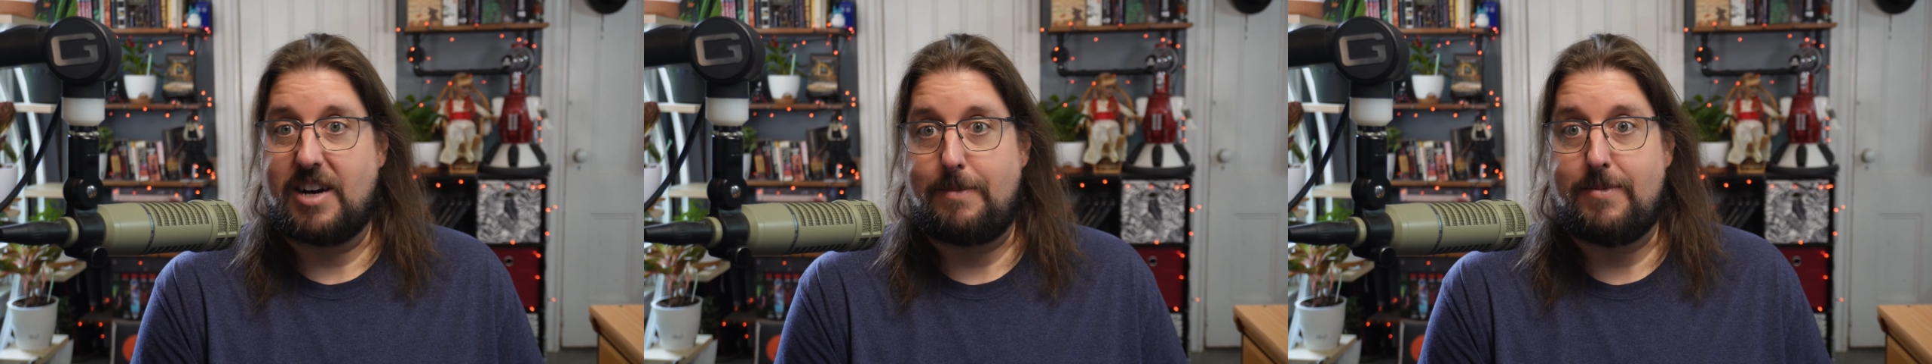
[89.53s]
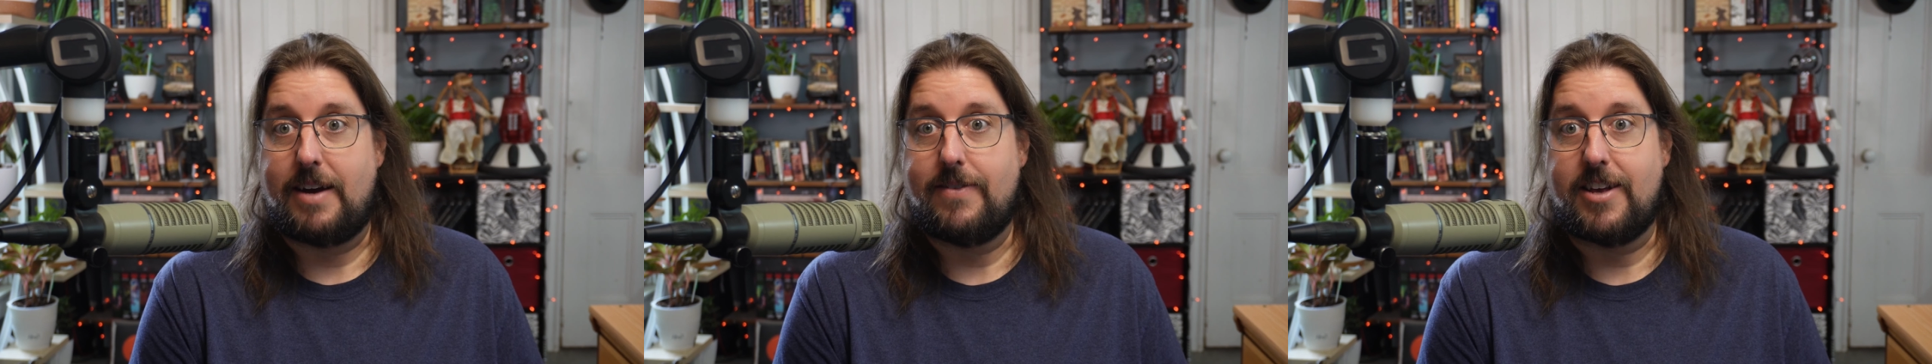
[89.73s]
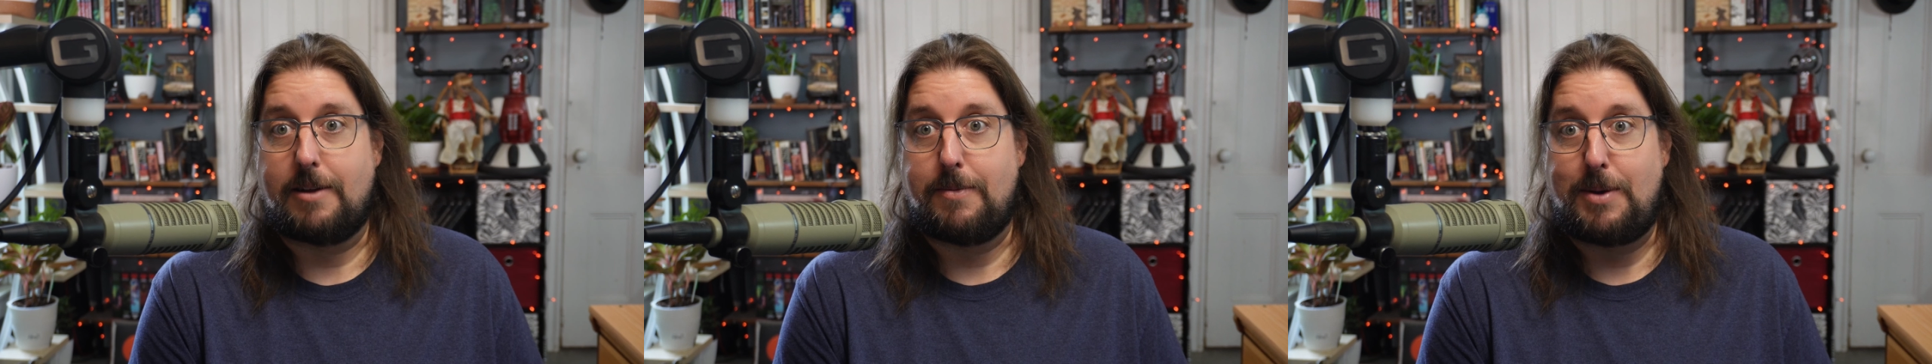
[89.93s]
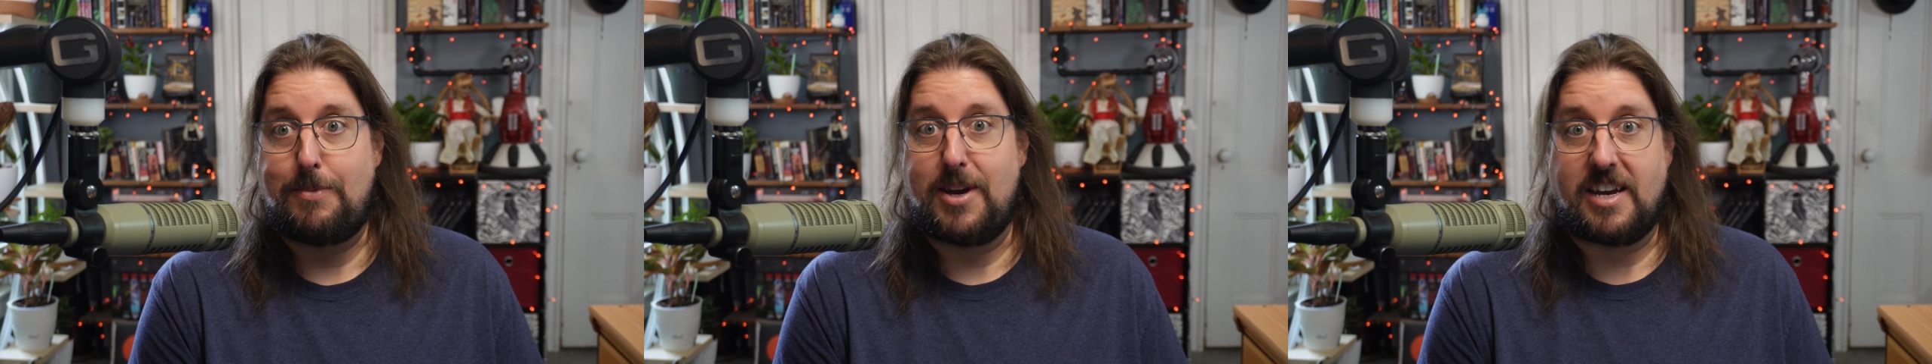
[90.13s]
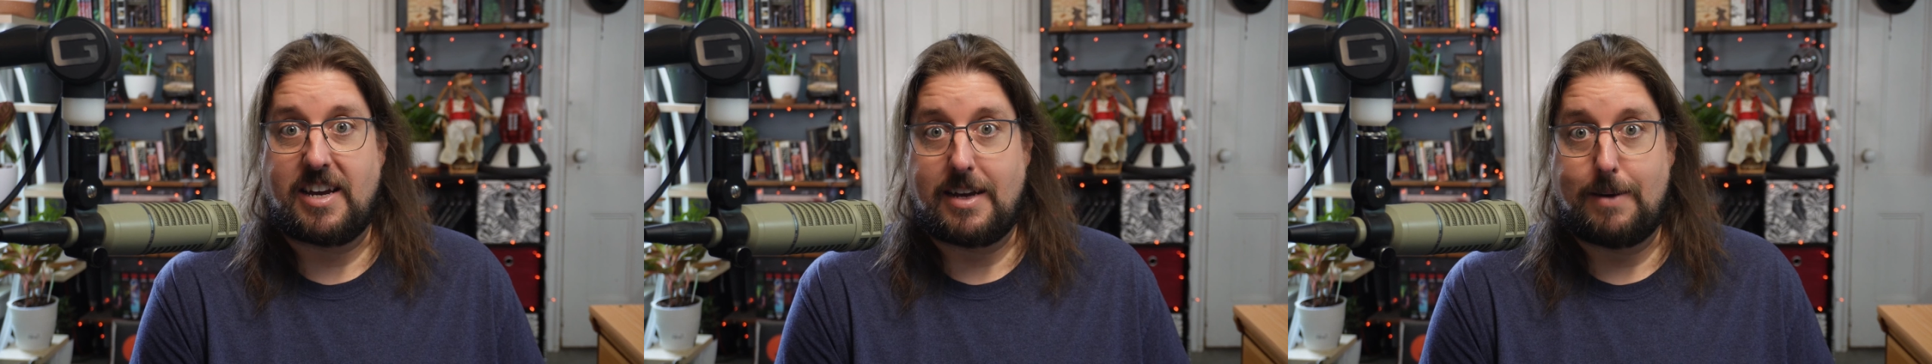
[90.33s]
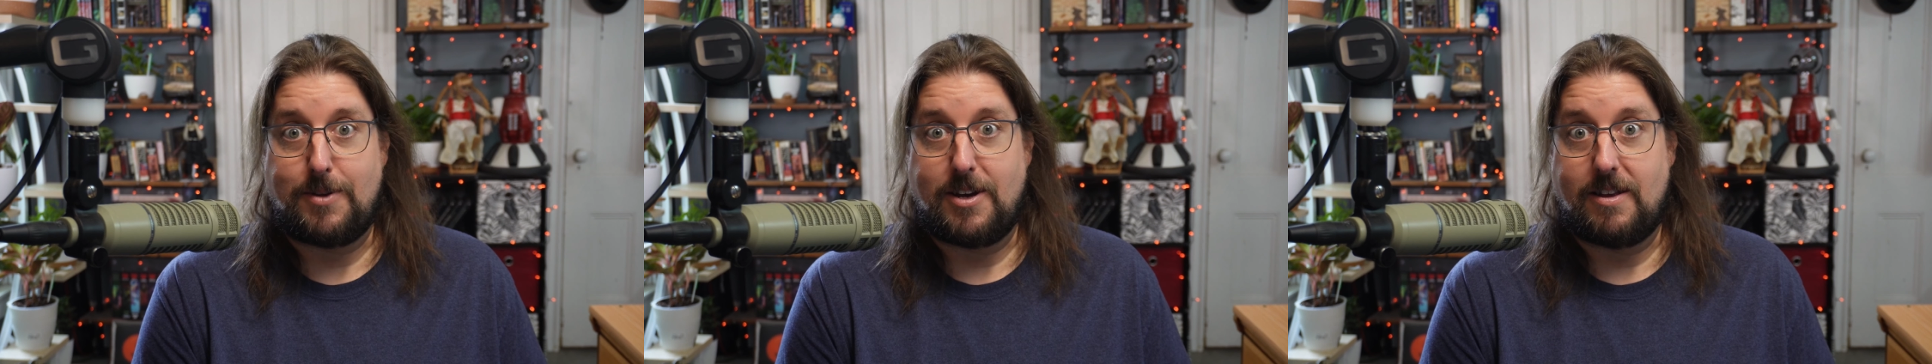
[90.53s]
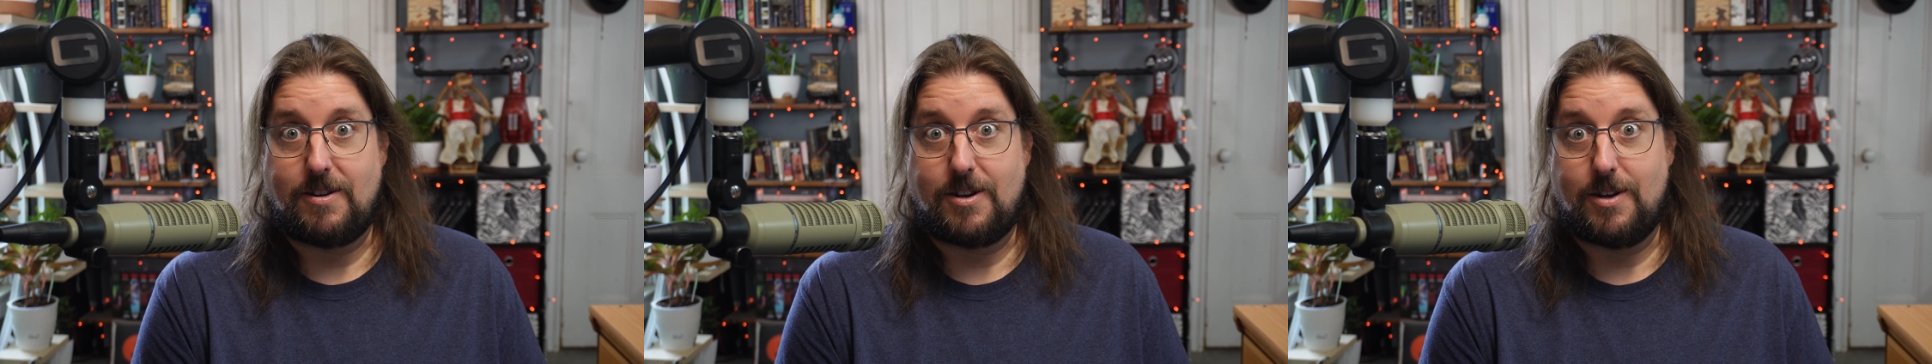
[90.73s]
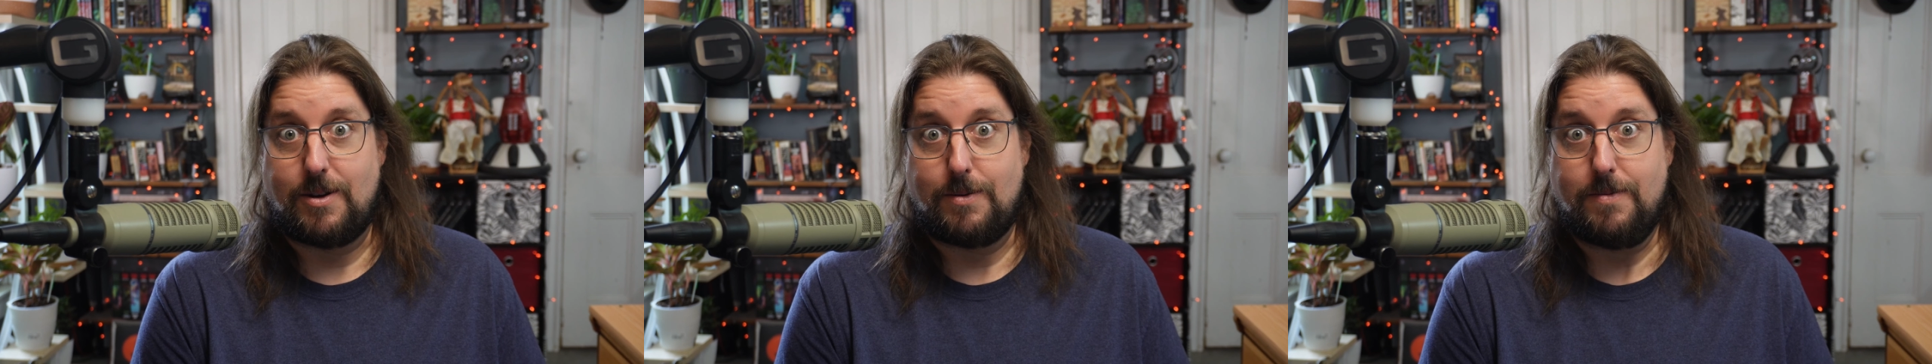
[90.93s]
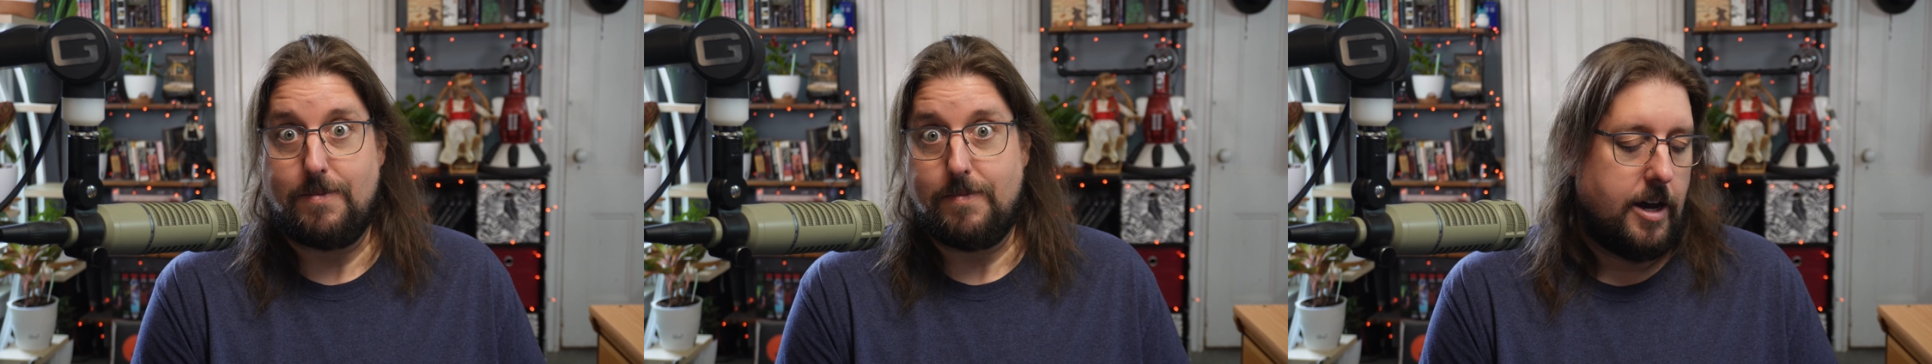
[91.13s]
I'm definitely gonna be picking up the other two.